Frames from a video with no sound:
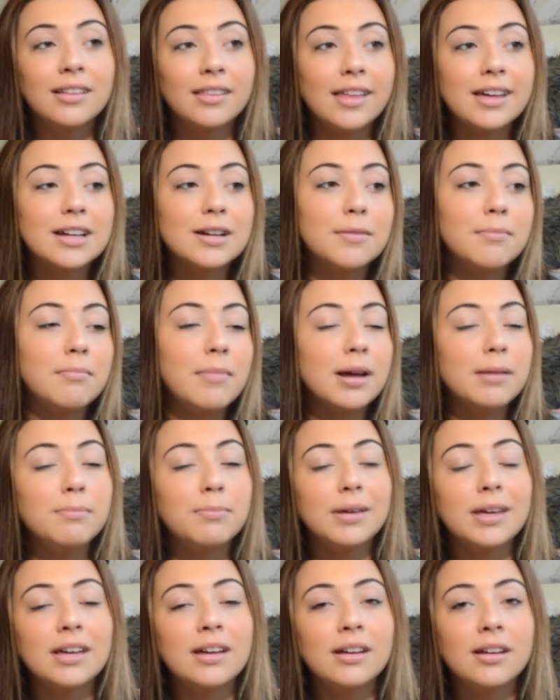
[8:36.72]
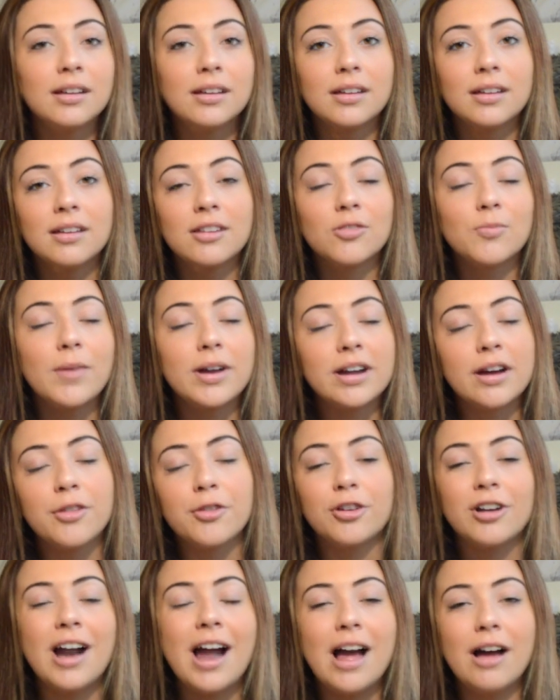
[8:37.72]
Like my big is my
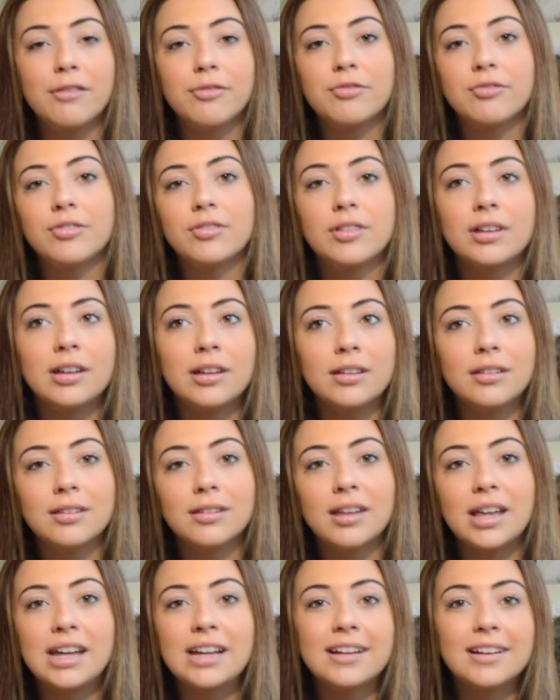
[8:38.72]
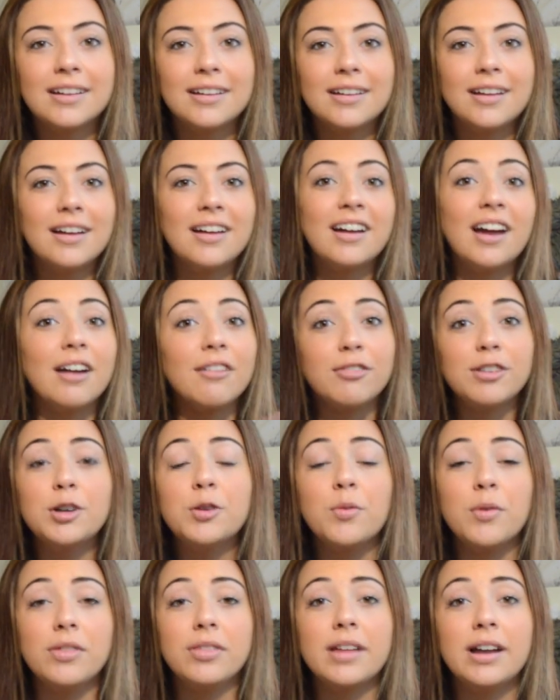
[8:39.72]
other half, and like
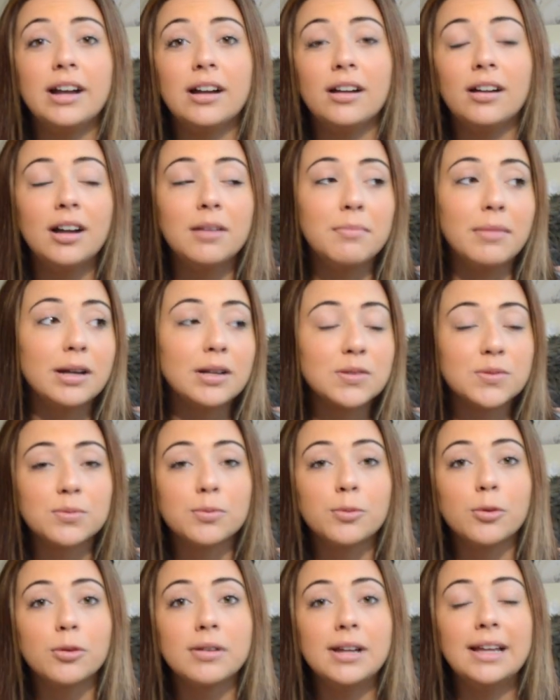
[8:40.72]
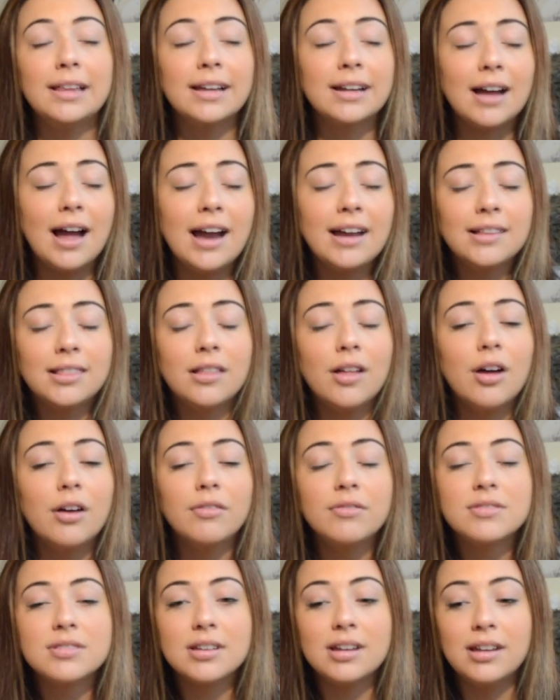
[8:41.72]
everyone there in my sorority like I
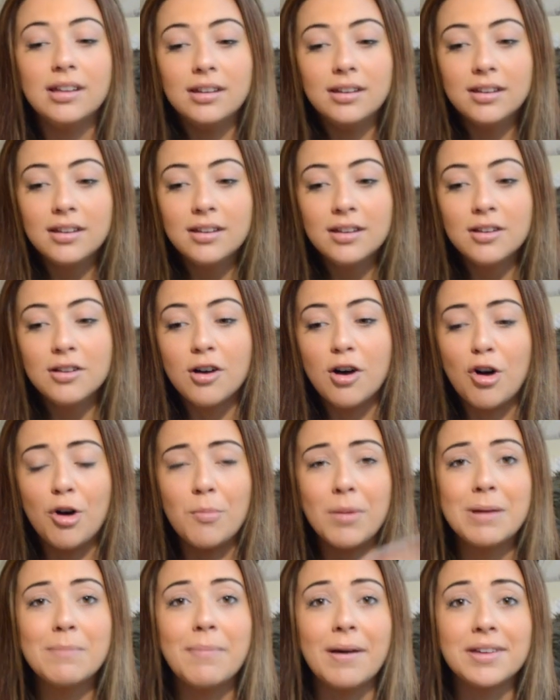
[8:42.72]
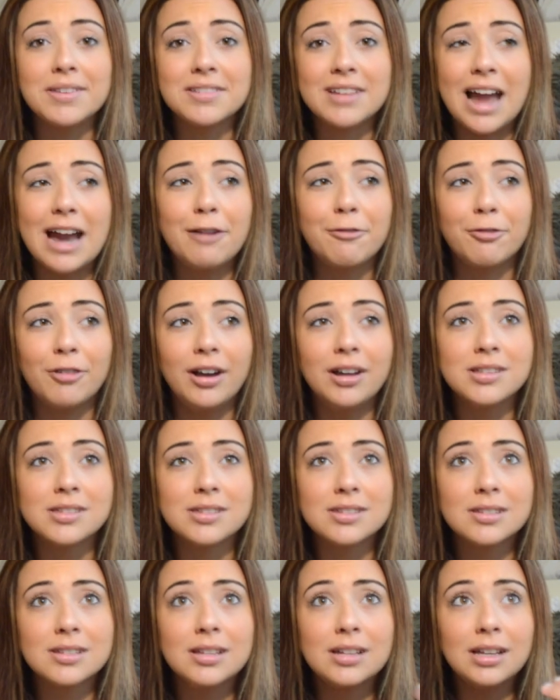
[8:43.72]
loved, and all my best guy
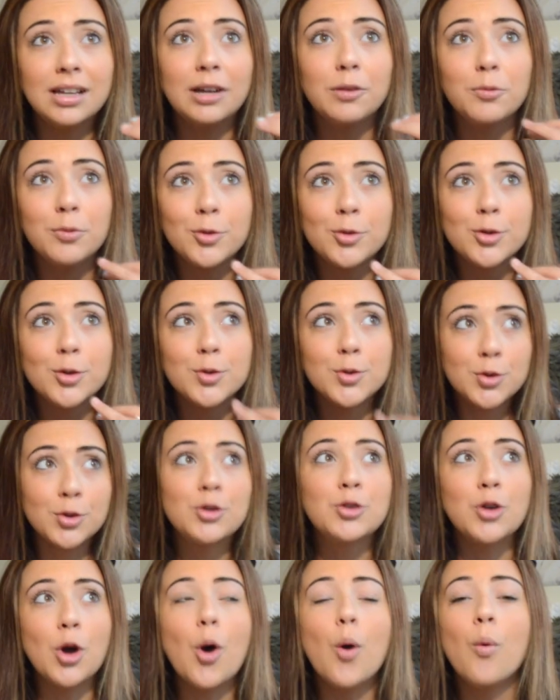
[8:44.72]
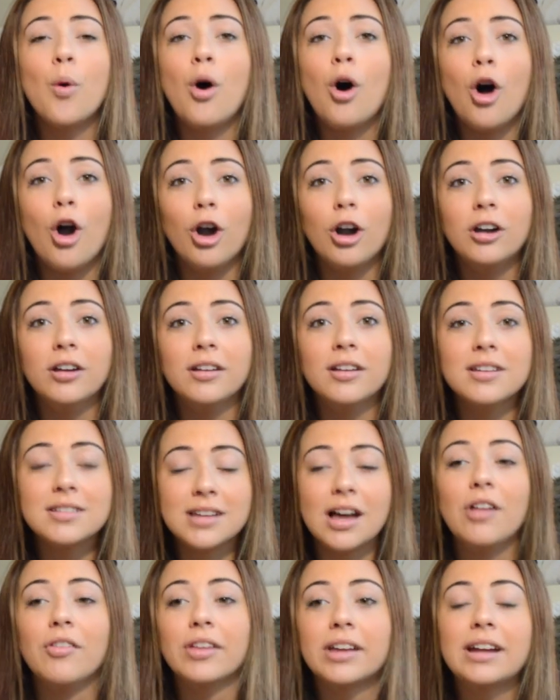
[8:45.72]
friends, it was so hard
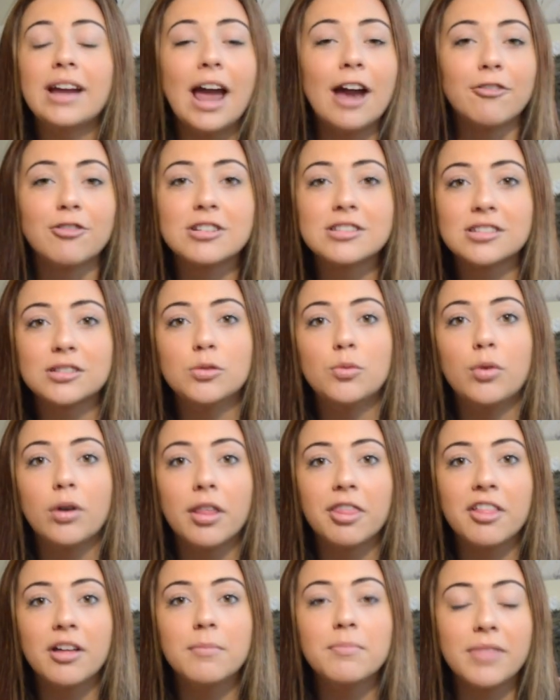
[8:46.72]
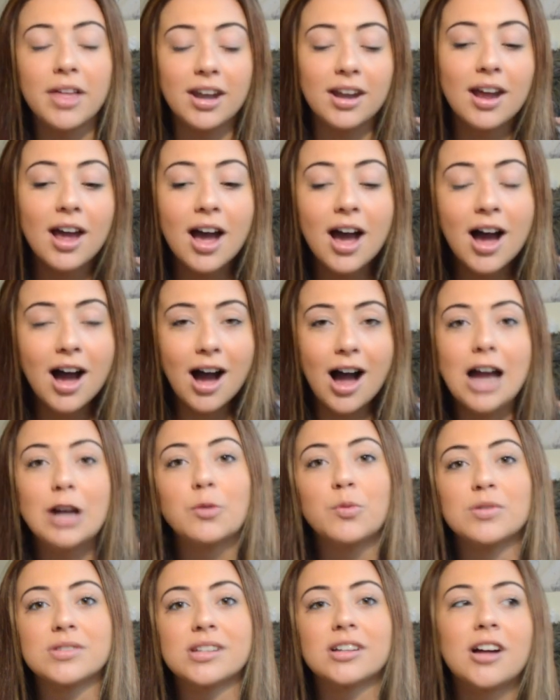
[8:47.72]
telling every single one of them that I
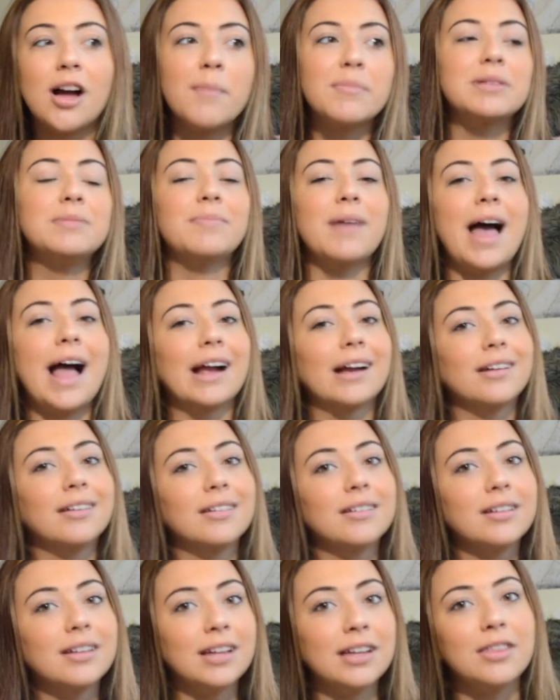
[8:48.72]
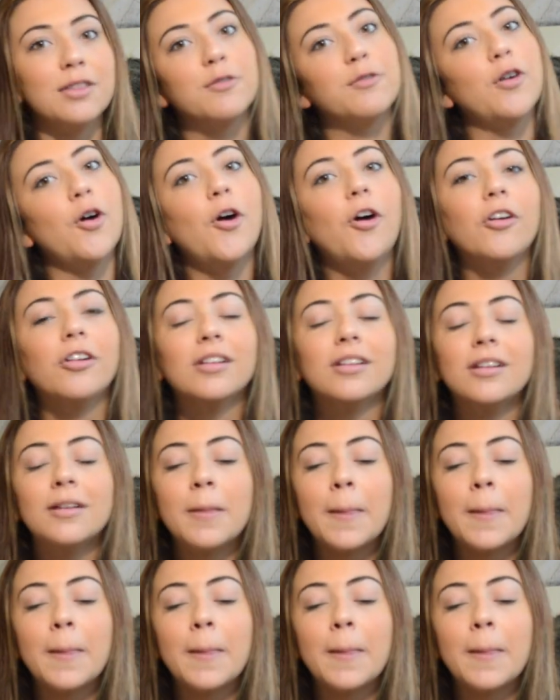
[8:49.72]
wasn't coming back in the fall.